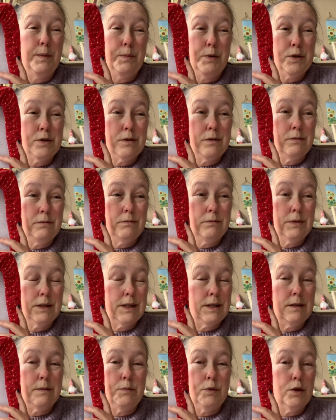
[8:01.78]
puzzle,
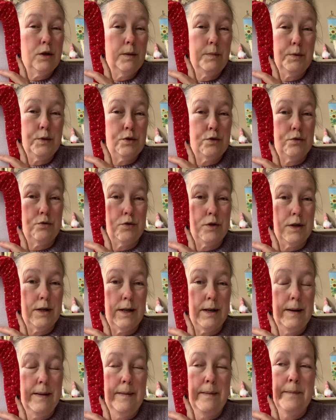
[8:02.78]
did a monkey puzzle tray.
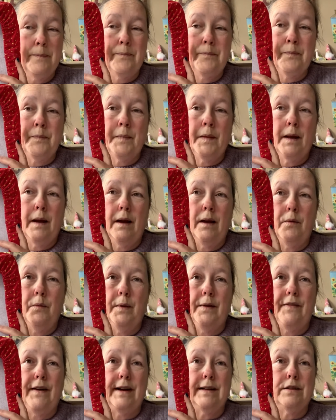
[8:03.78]

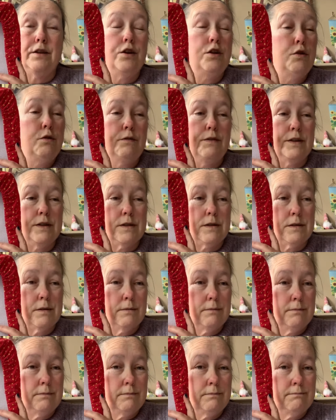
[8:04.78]
We've had Hoovers,
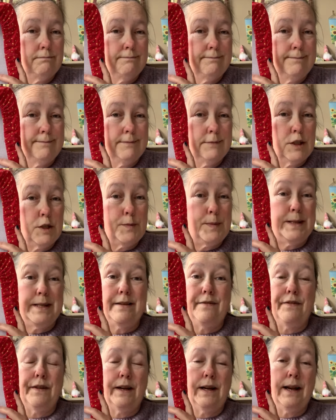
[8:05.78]

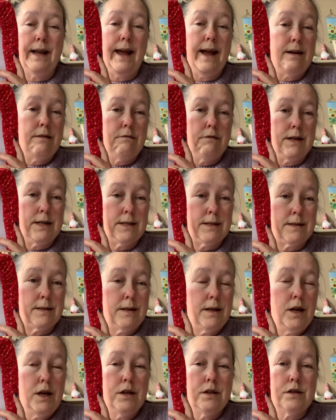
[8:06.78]
specifically Henry's.
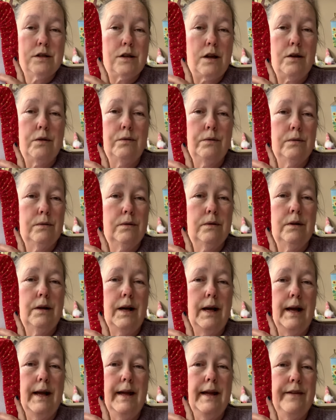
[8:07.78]
So
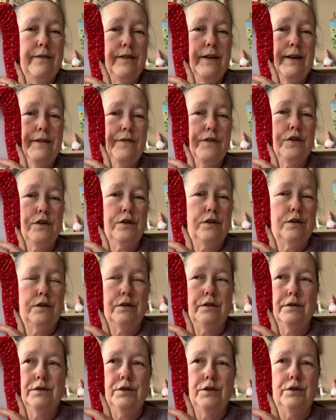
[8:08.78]
even if
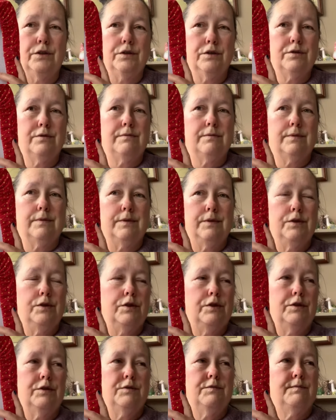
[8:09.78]
your child,
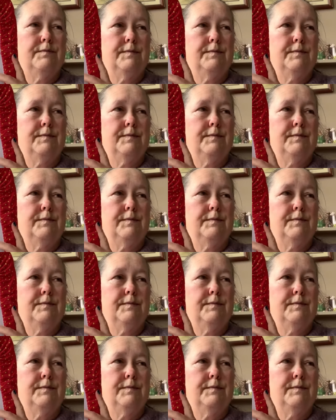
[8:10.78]
your